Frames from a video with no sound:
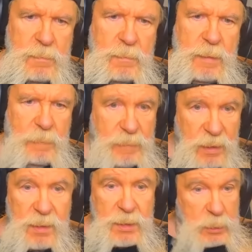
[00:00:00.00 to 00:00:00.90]
Now,
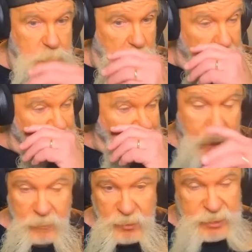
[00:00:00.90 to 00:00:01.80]
business is business. I
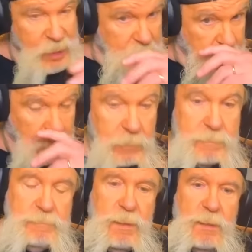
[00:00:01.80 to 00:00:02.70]
understand that.
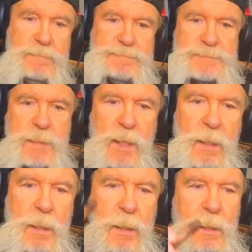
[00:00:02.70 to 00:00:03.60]
But
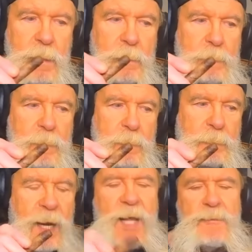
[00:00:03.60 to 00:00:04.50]

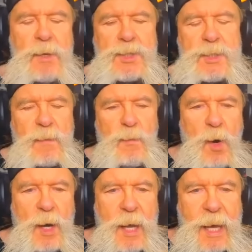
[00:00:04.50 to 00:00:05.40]
bothering
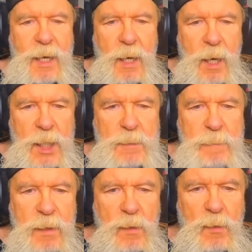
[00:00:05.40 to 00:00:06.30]
someone at a
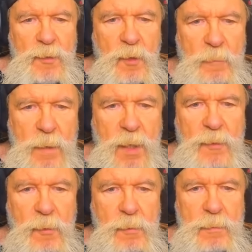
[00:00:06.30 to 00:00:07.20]
hospital when their
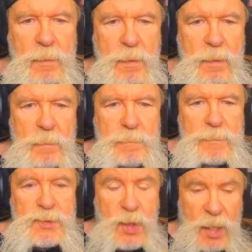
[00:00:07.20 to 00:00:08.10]
mother,
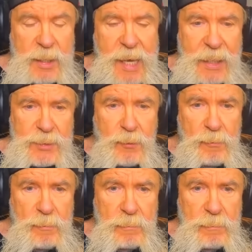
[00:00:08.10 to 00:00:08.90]
she had cancer.